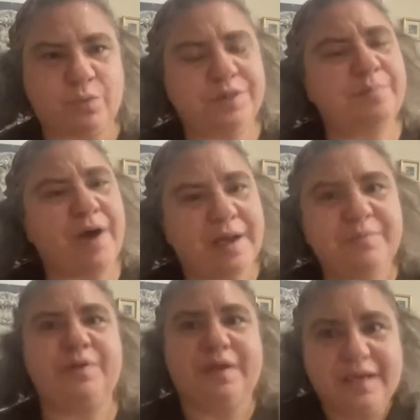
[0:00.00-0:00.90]
When the
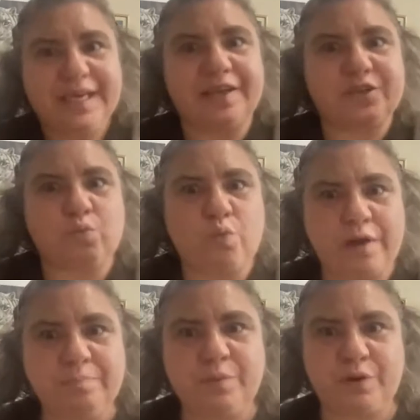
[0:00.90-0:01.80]
Bible, in its
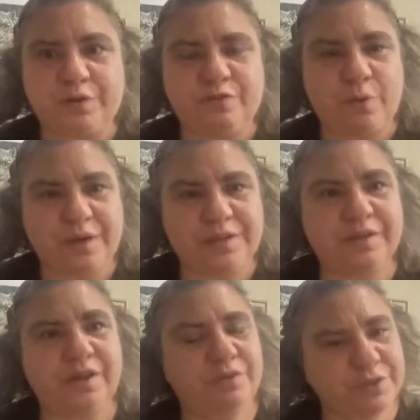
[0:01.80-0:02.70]
one book devoted to
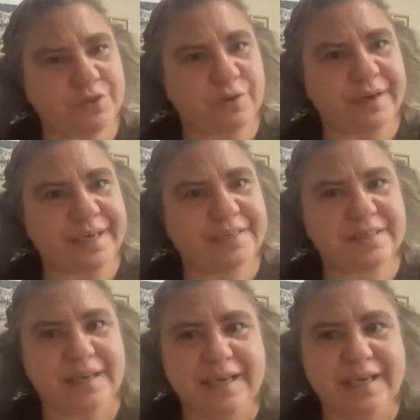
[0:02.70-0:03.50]
love stories,